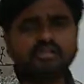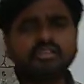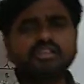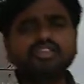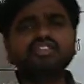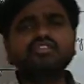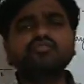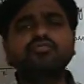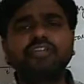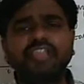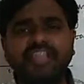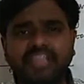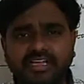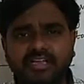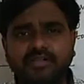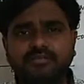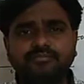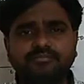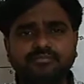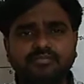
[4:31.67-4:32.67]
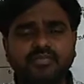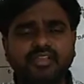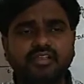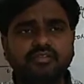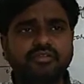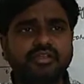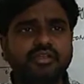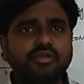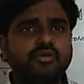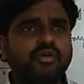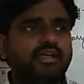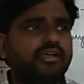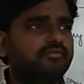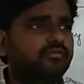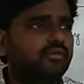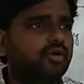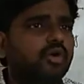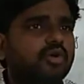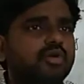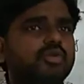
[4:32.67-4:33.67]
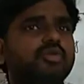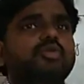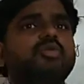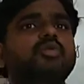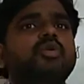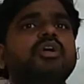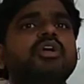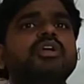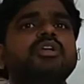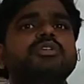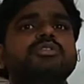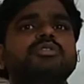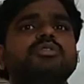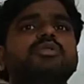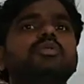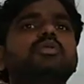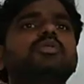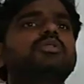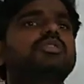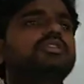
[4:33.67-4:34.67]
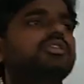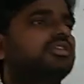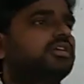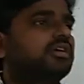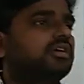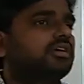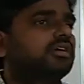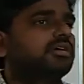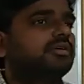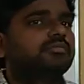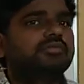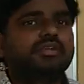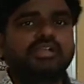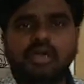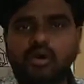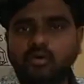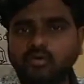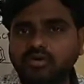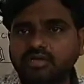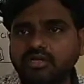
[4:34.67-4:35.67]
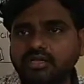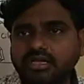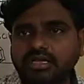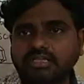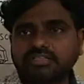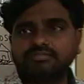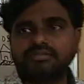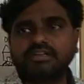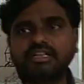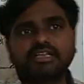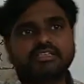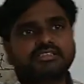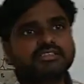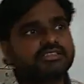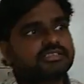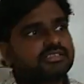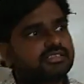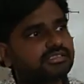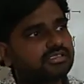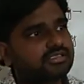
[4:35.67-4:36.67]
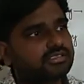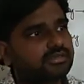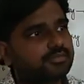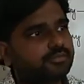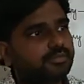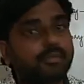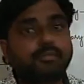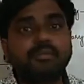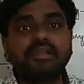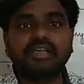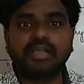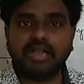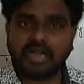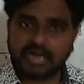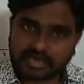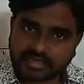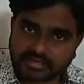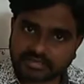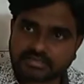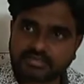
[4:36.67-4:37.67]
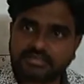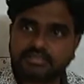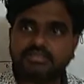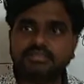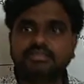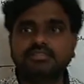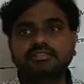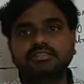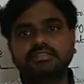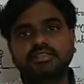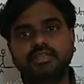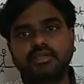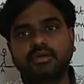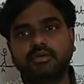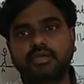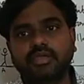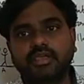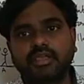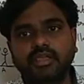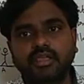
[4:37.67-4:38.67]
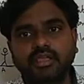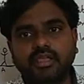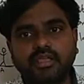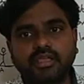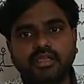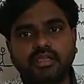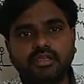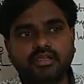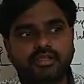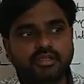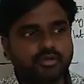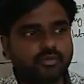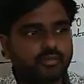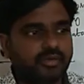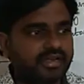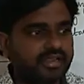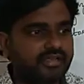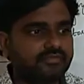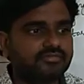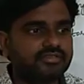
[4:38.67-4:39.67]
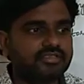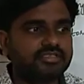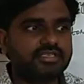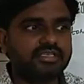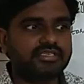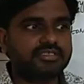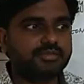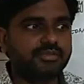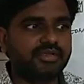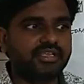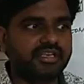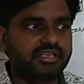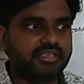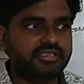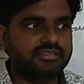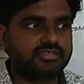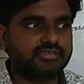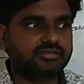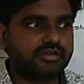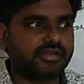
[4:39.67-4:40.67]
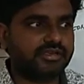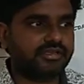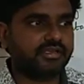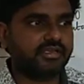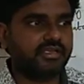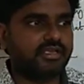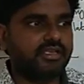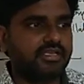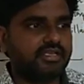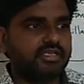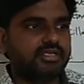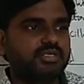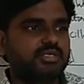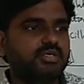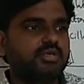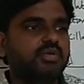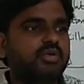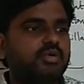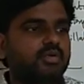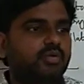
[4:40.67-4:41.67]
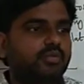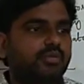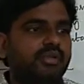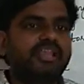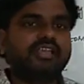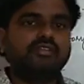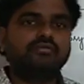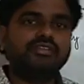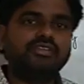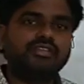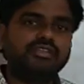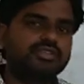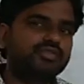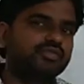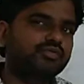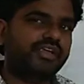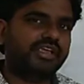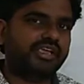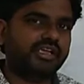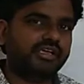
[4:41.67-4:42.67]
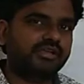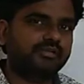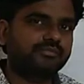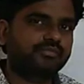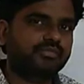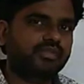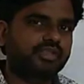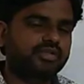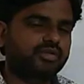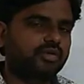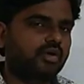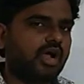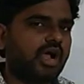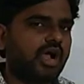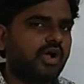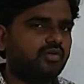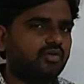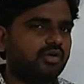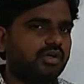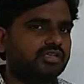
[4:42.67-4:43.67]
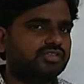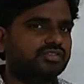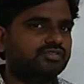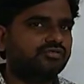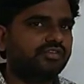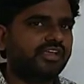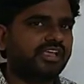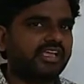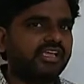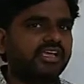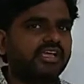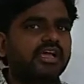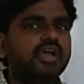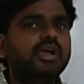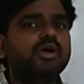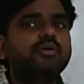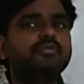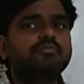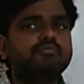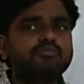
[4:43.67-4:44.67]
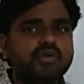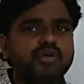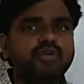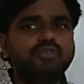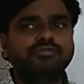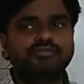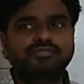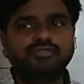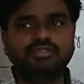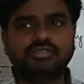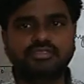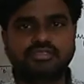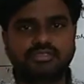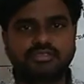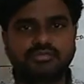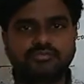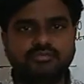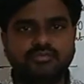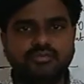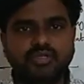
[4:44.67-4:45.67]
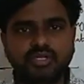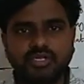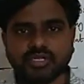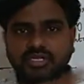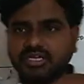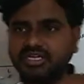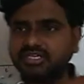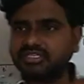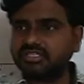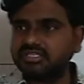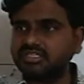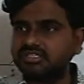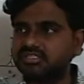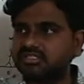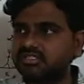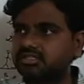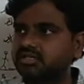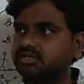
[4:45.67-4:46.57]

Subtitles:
swing when you have gone to school ground as well as public gardens. Okay, you might have this experience, right? So playing with the swing. So how a swing moves? It is